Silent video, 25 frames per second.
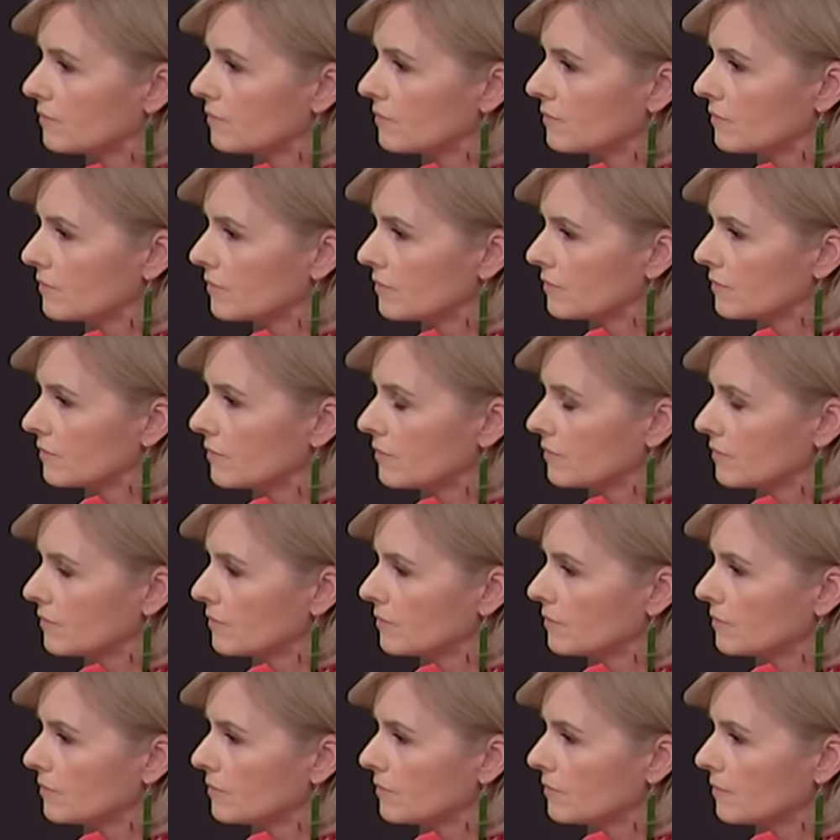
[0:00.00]

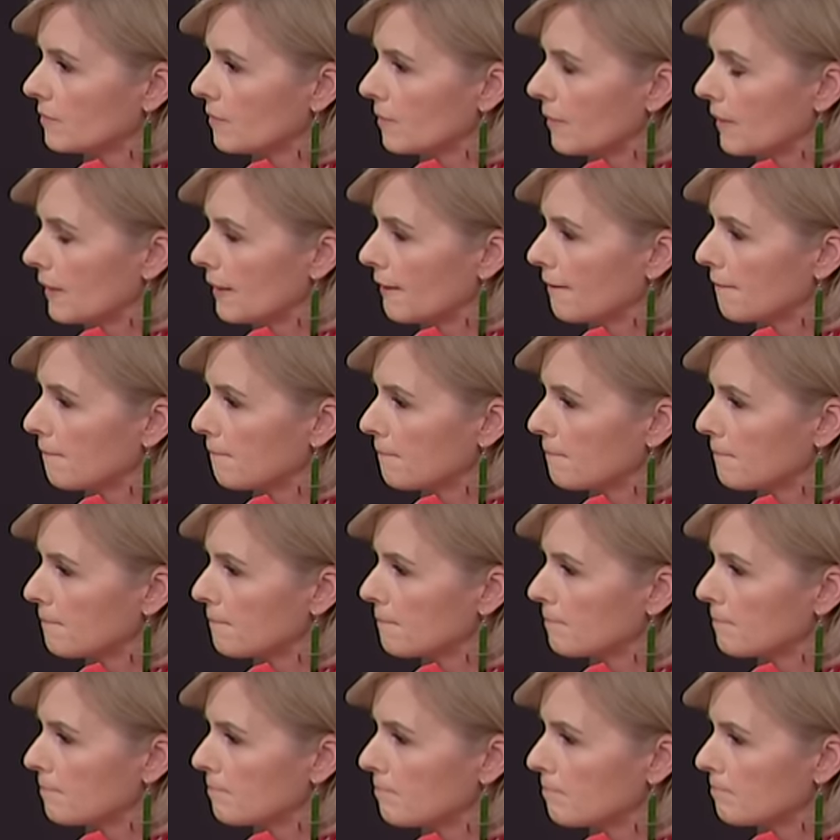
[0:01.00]

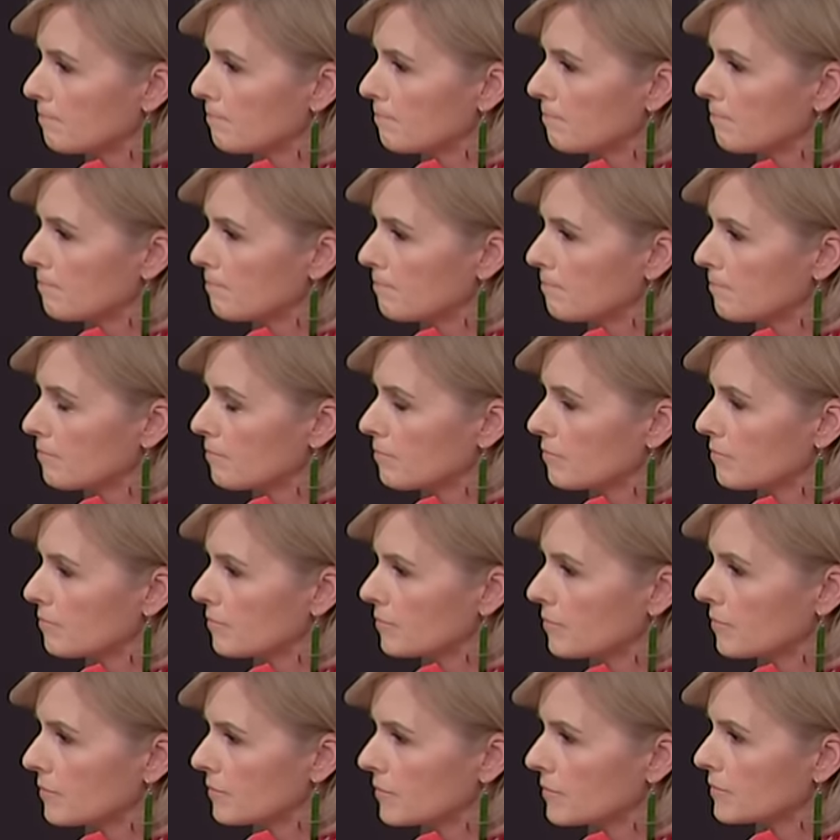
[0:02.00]

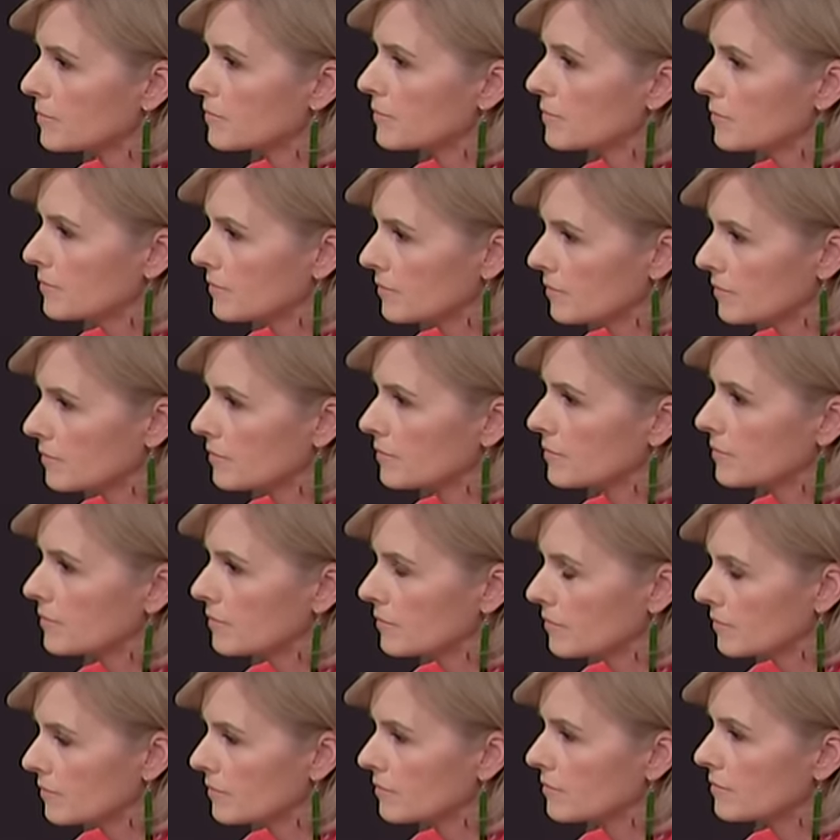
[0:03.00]

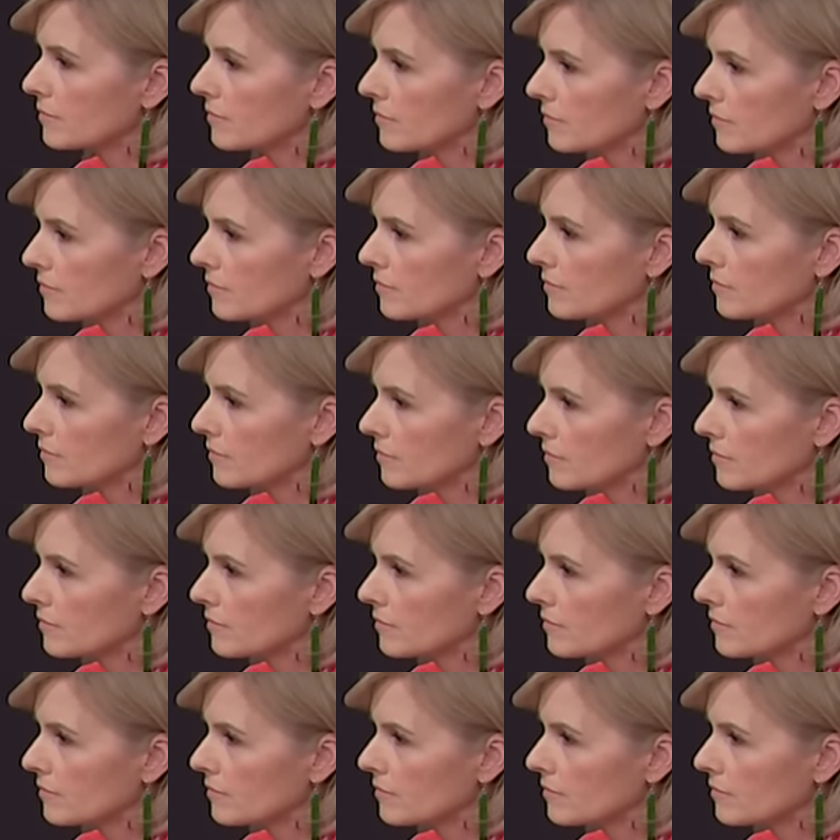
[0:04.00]
(not speaking)